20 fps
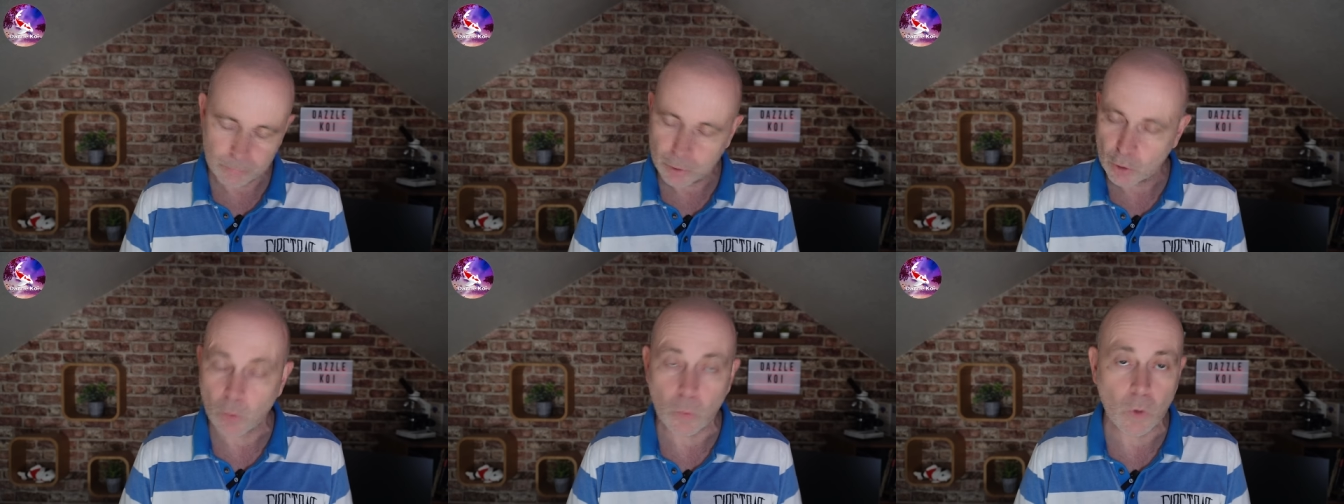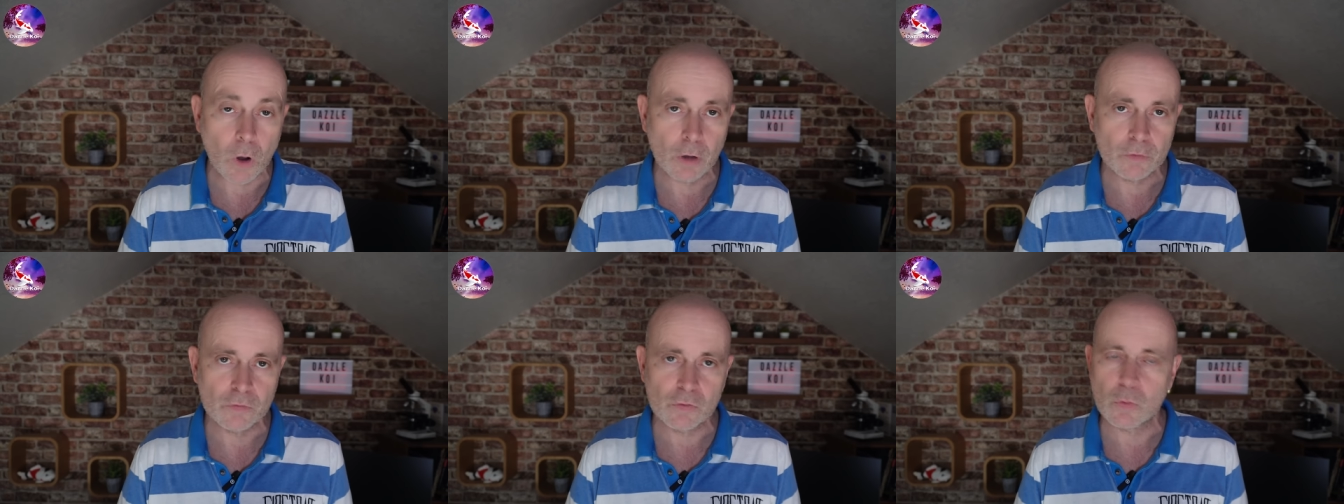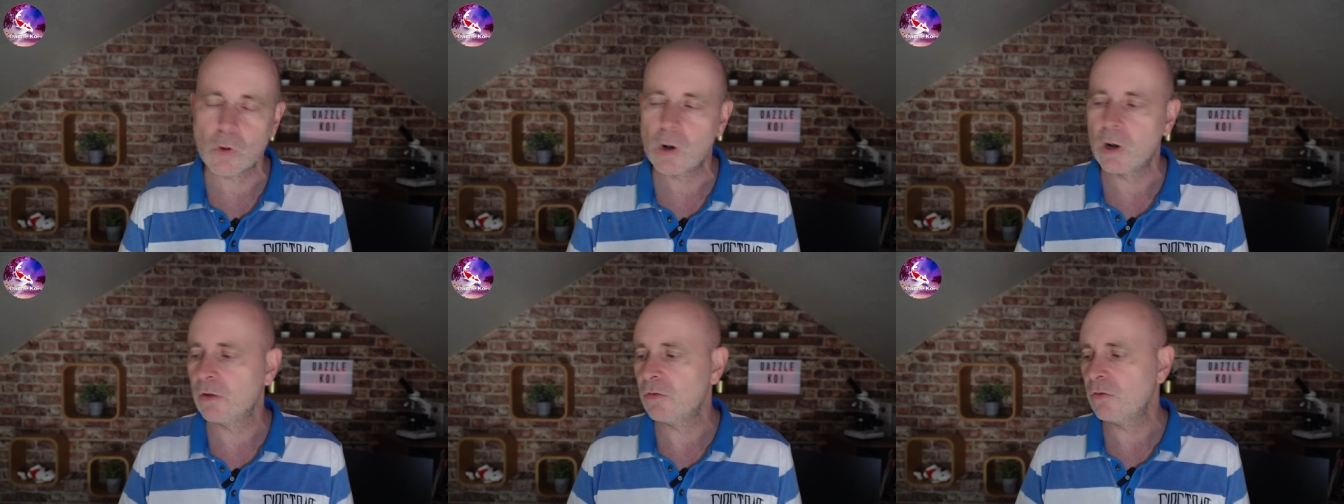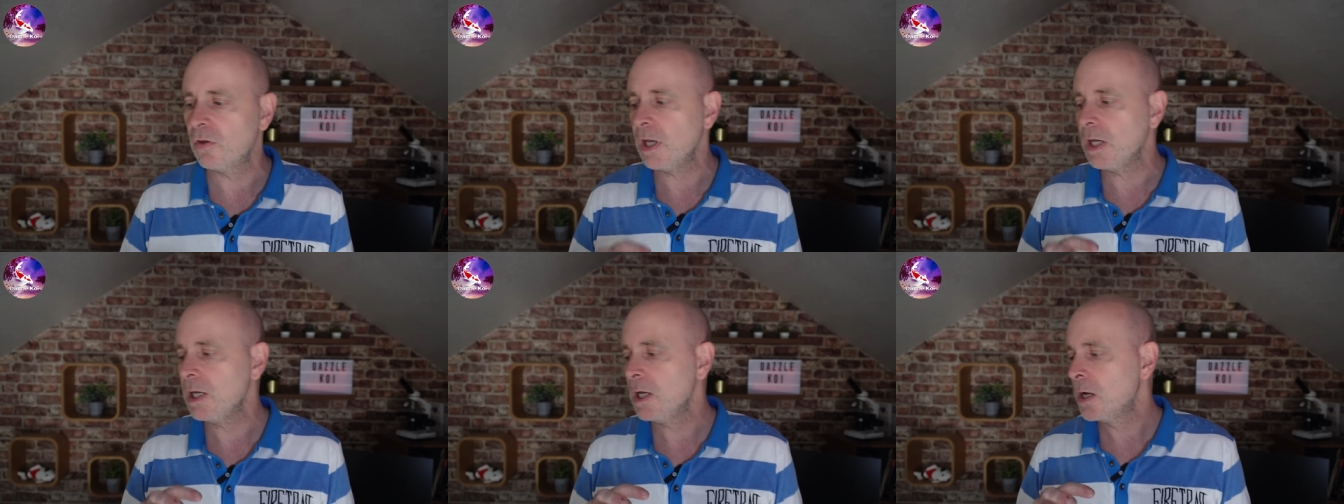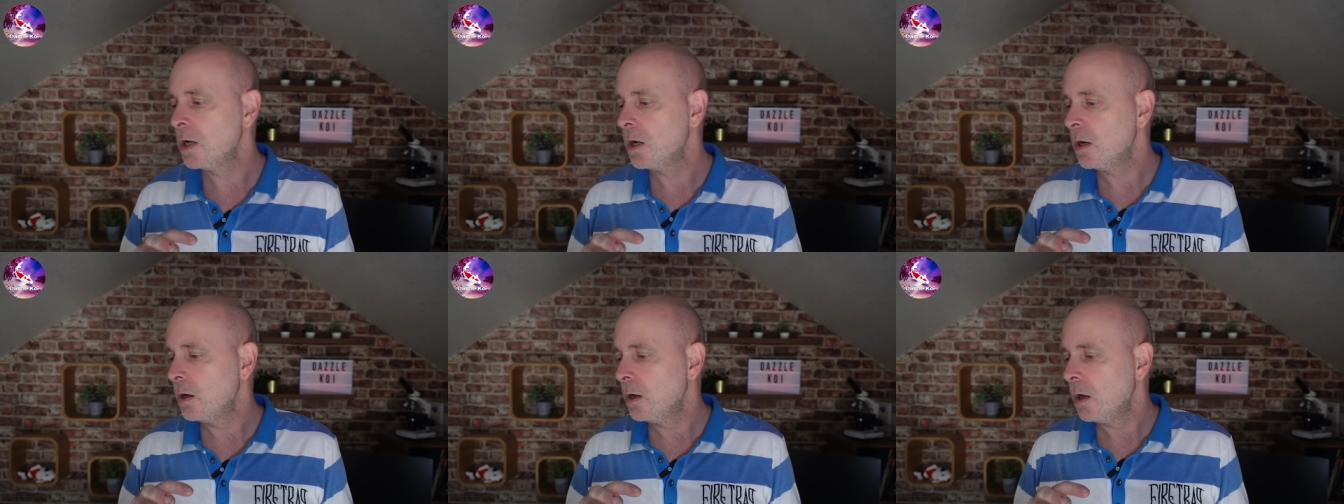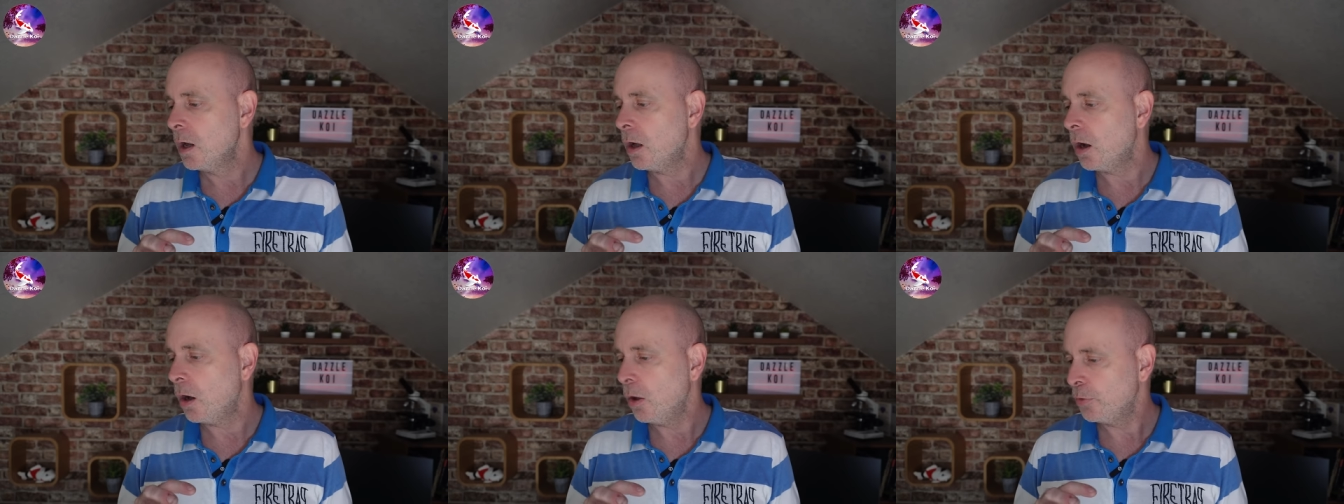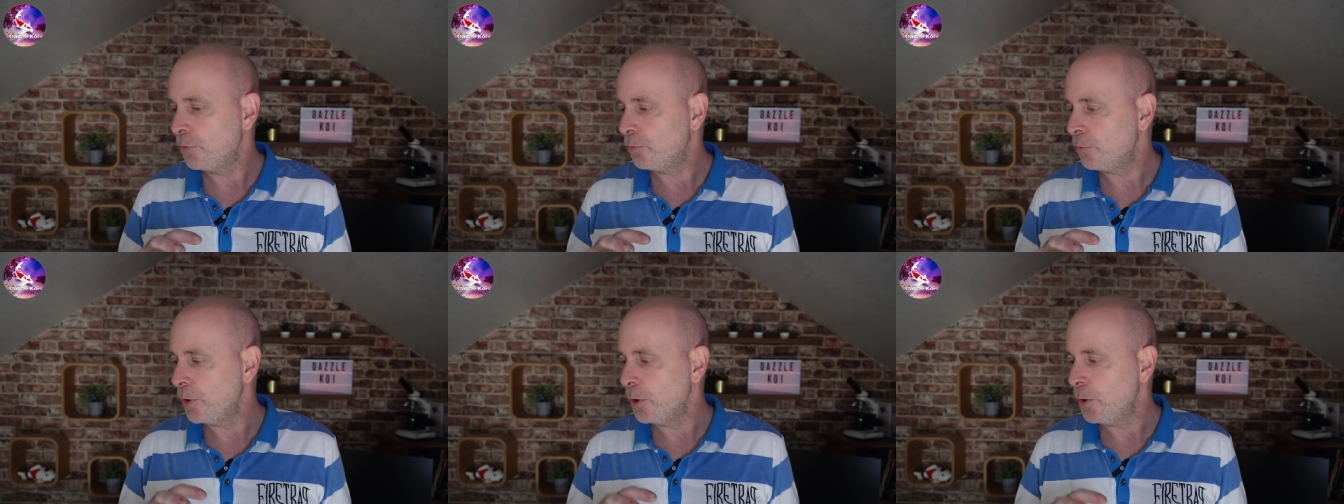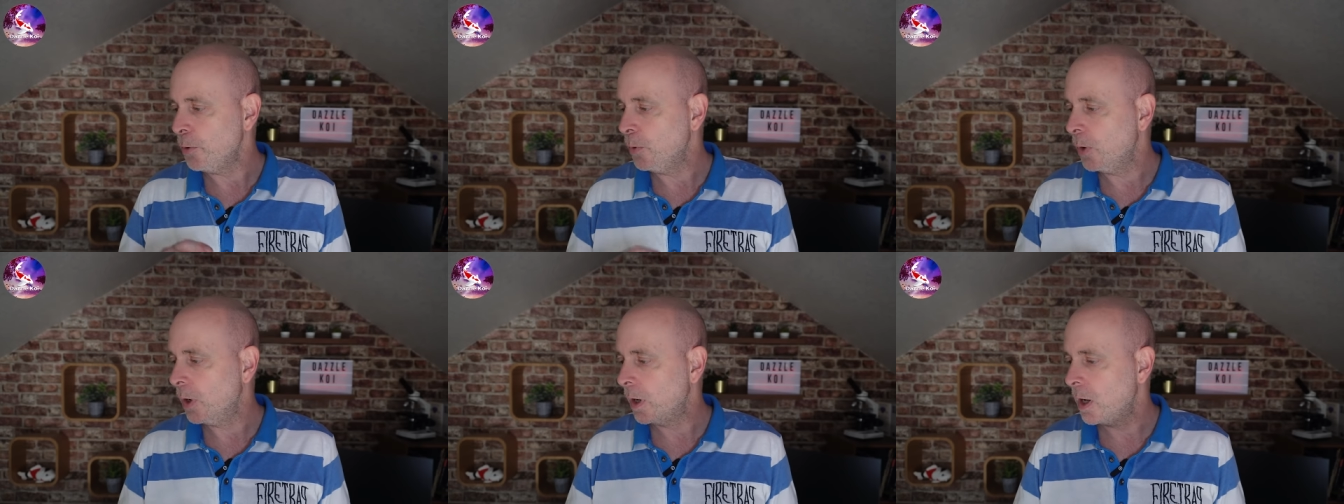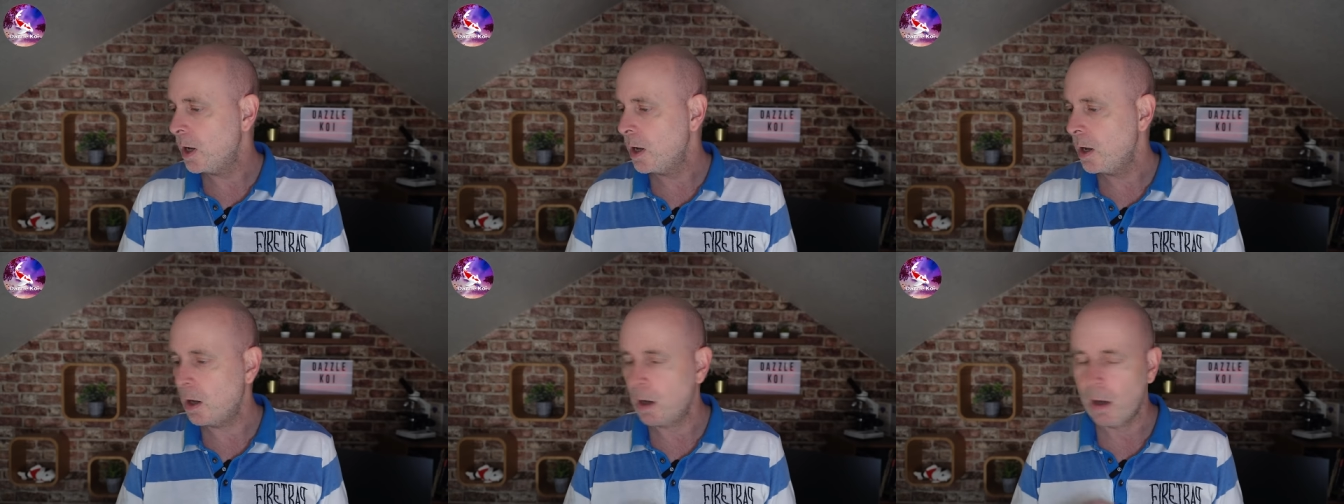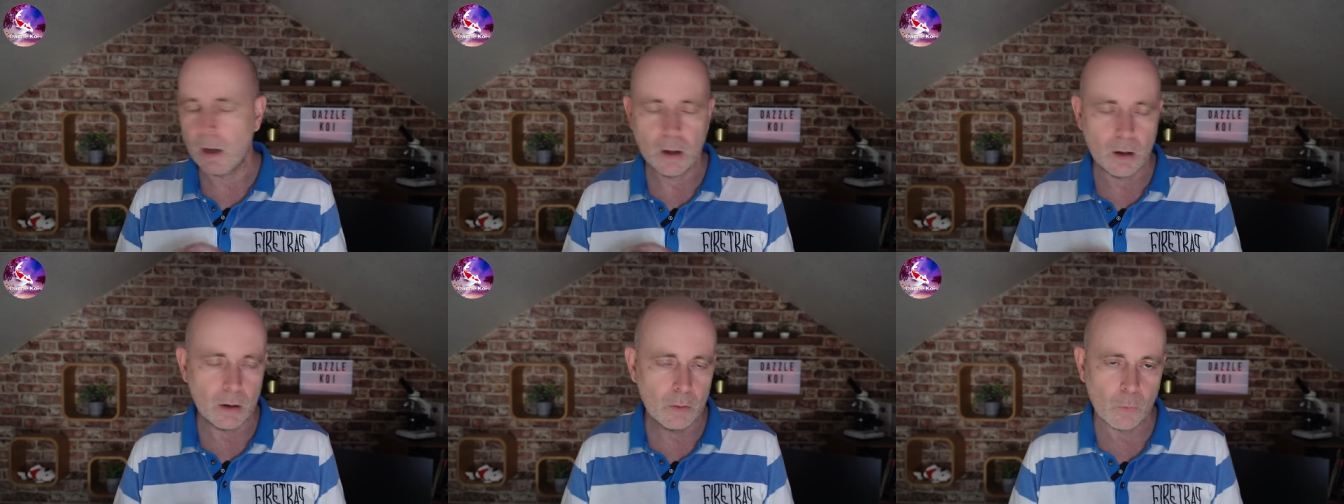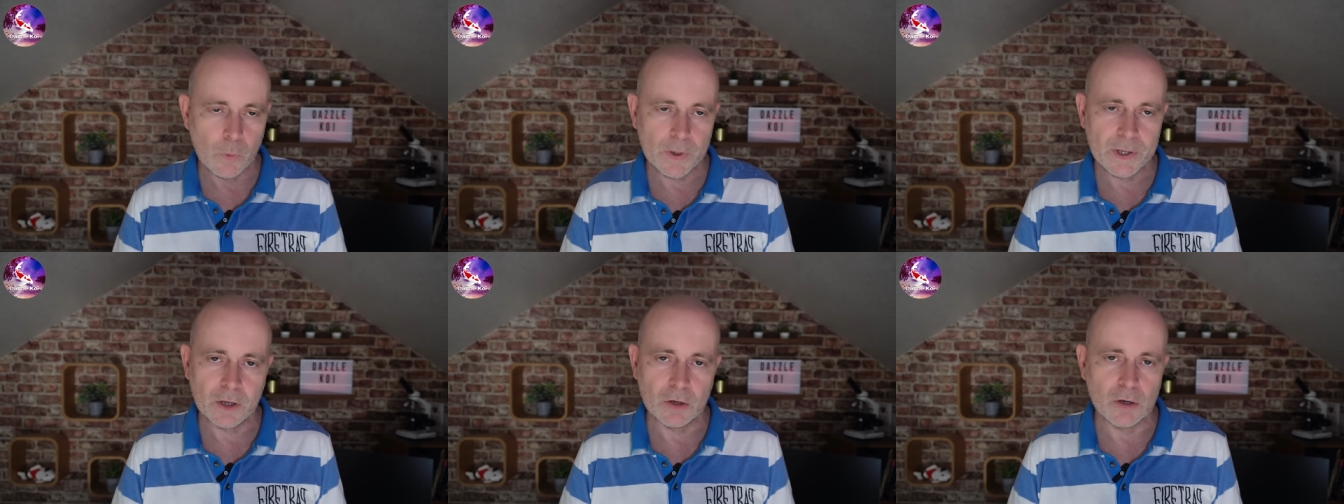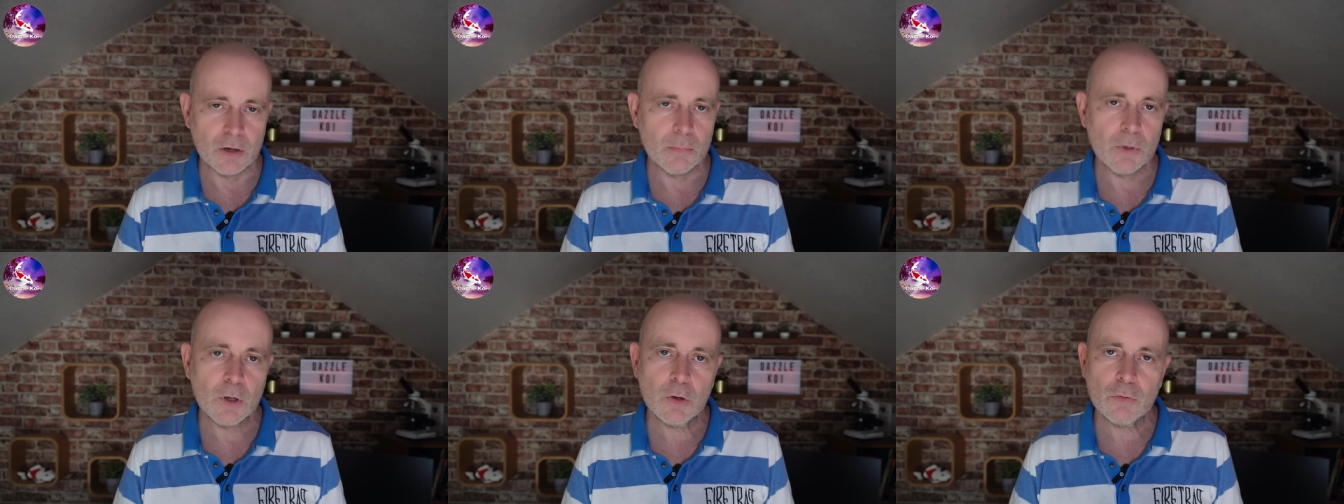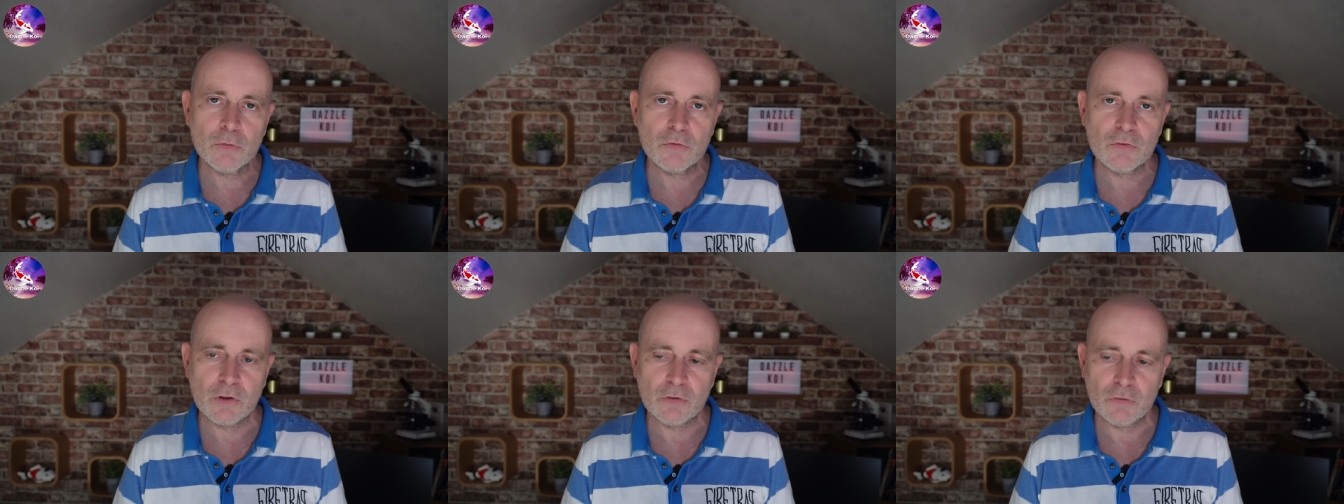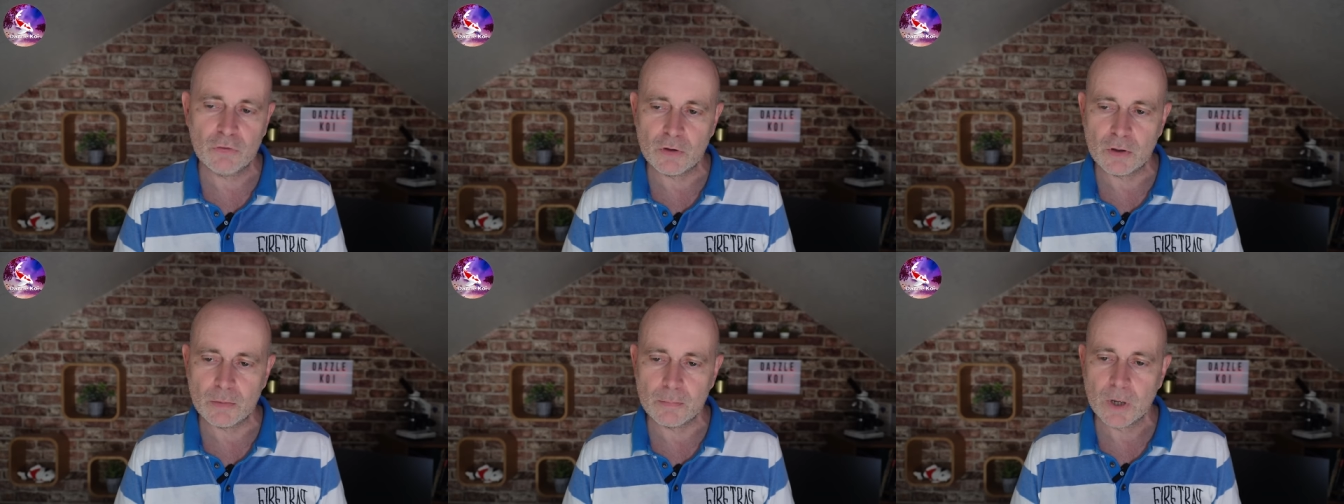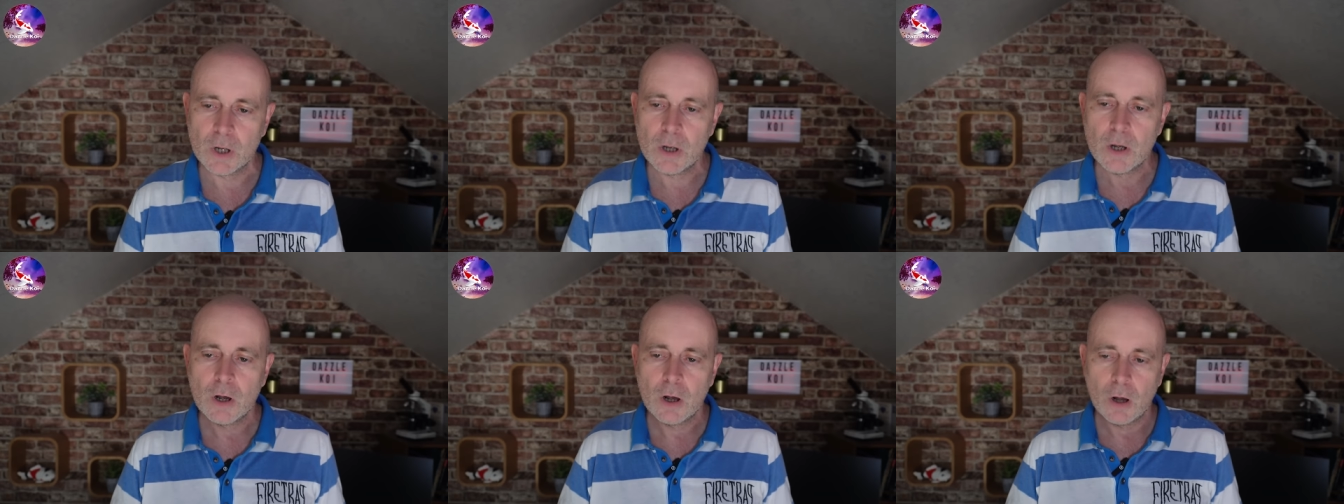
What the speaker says: poor water quality or through a weakened immune system